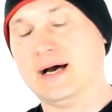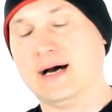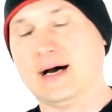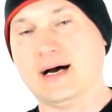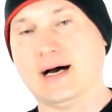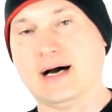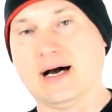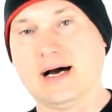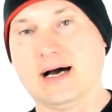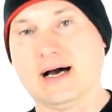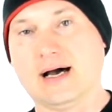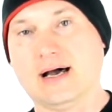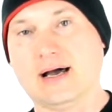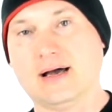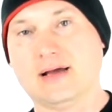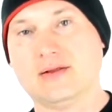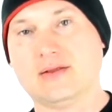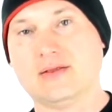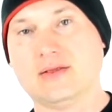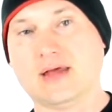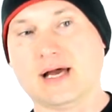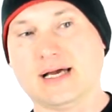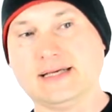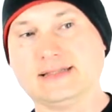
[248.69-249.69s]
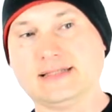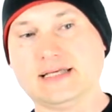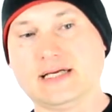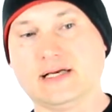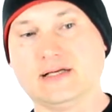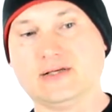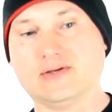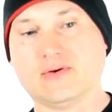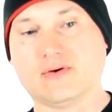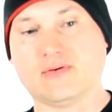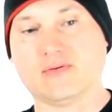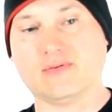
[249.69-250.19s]
I
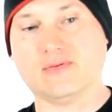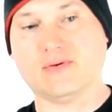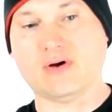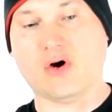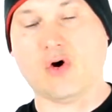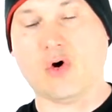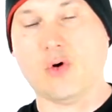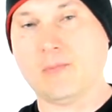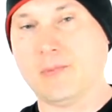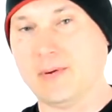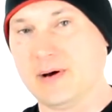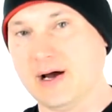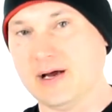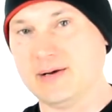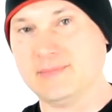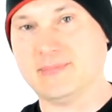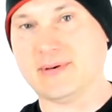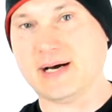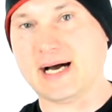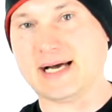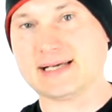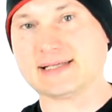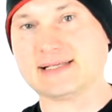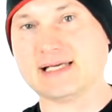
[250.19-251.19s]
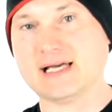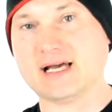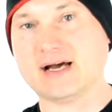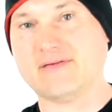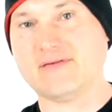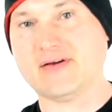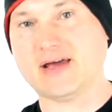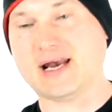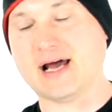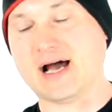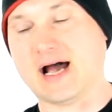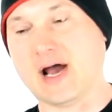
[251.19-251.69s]
did do an unboxing
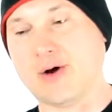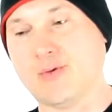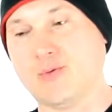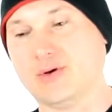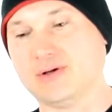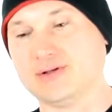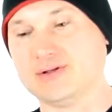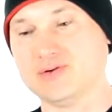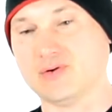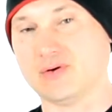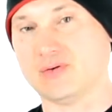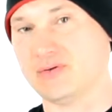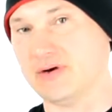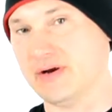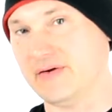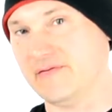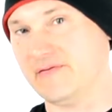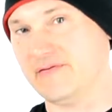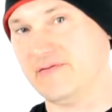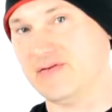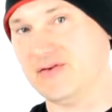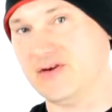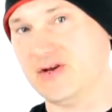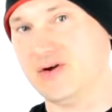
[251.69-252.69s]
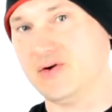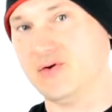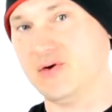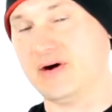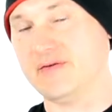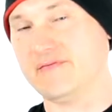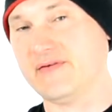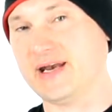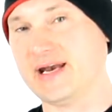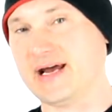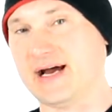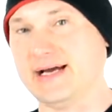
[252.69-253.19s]
of it. I will do a review
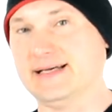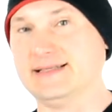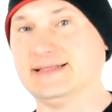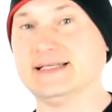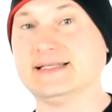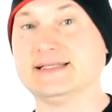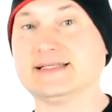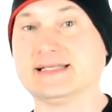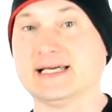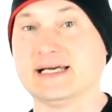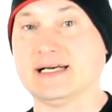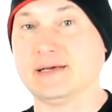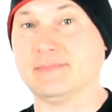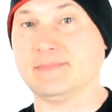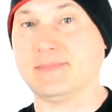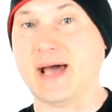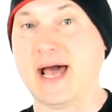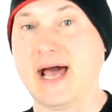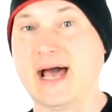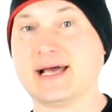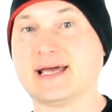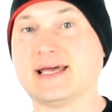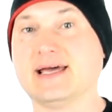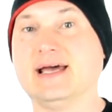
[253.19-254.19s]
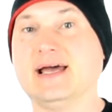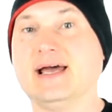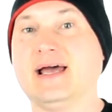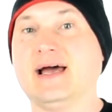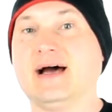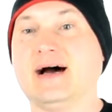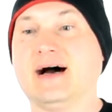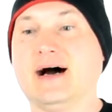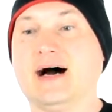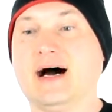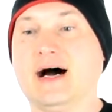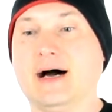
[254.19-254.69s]
of it. I did send it back
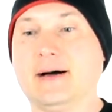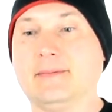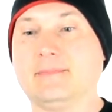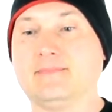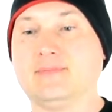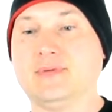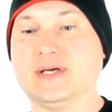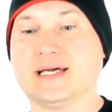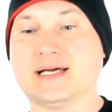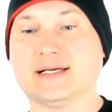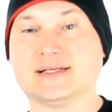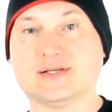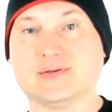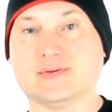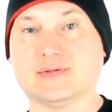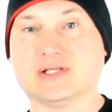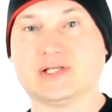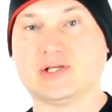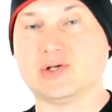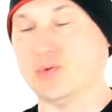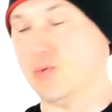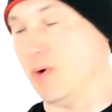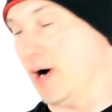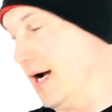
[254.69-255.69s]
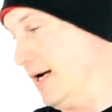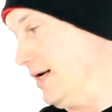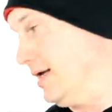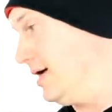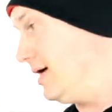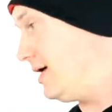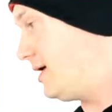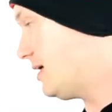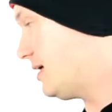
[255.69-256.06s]
because it was too wide.